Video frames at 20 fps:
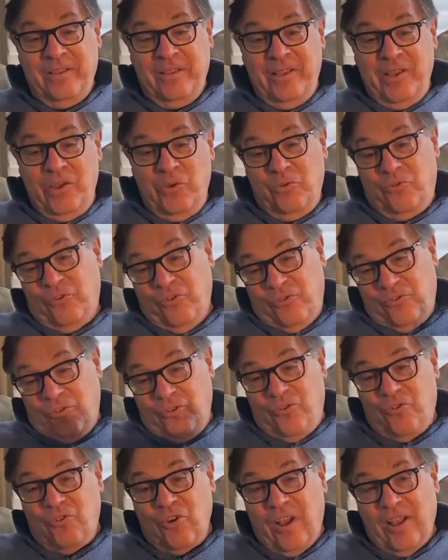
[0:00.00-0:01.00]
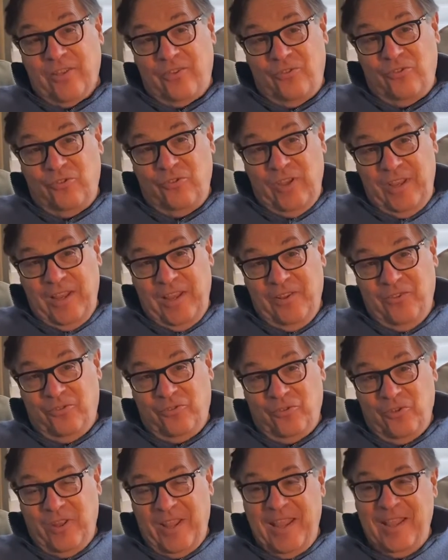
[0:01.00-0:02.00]
It was just a shot scene.
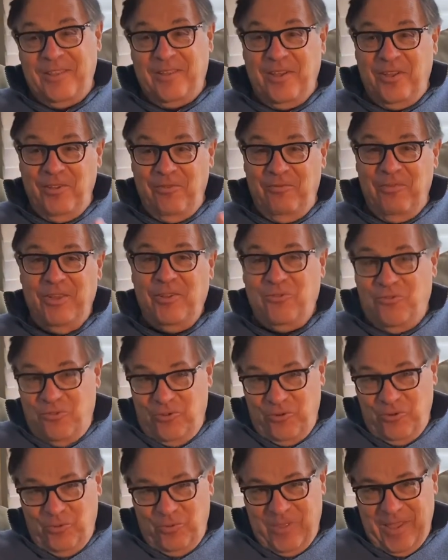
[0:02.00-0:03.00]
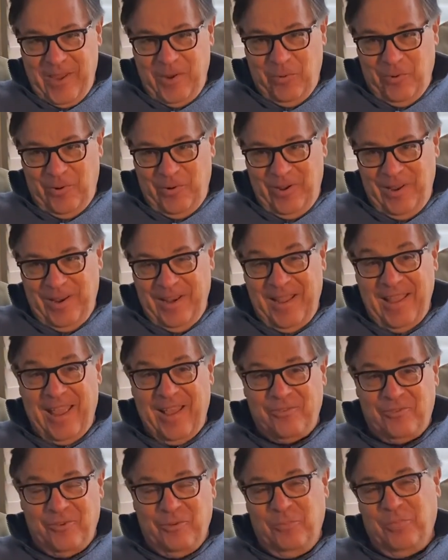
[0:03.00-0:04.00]
So they had to convince you they were in
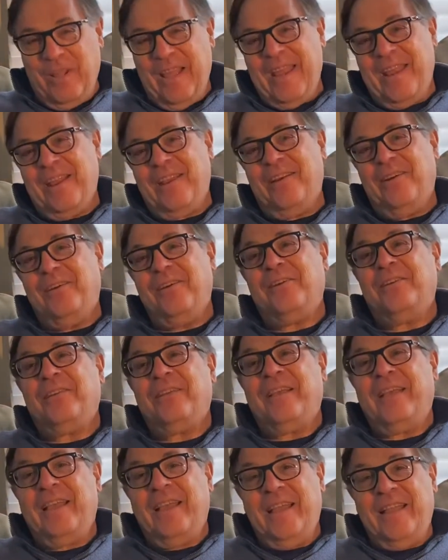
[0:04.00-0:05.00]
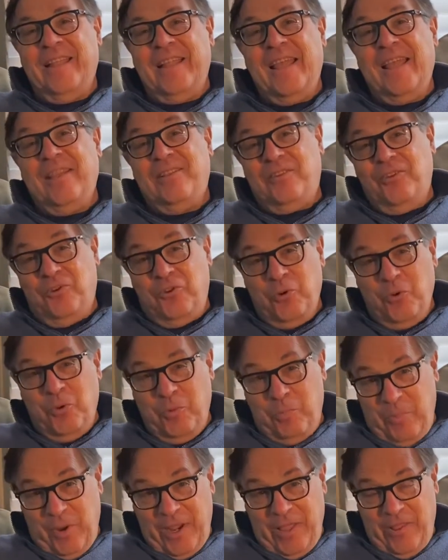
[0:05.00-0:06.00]
Casablanca, and they had to do
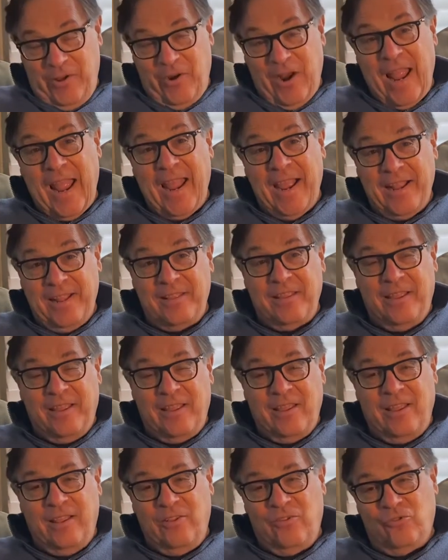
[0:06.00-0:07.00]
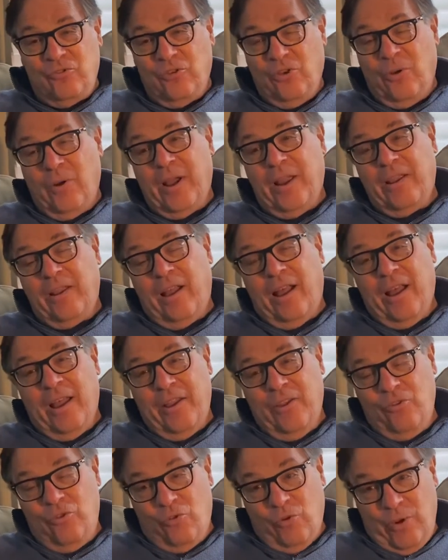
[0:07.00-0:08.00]
it by their acting. And so I
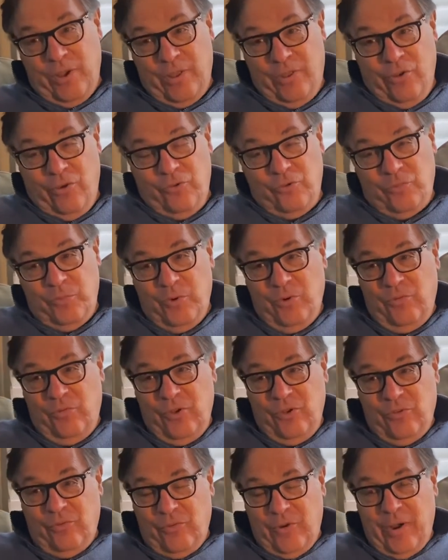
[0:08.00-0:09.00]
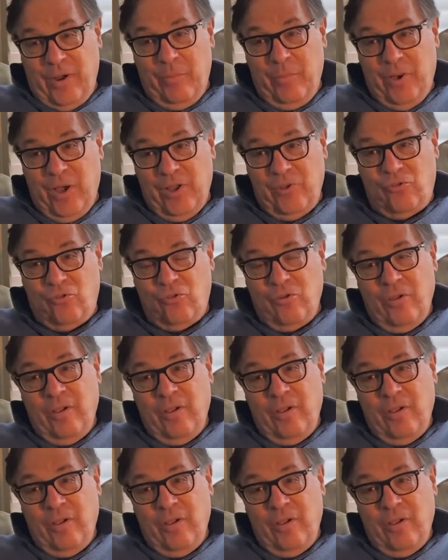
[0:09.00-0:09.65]
enjoyed those movies very much.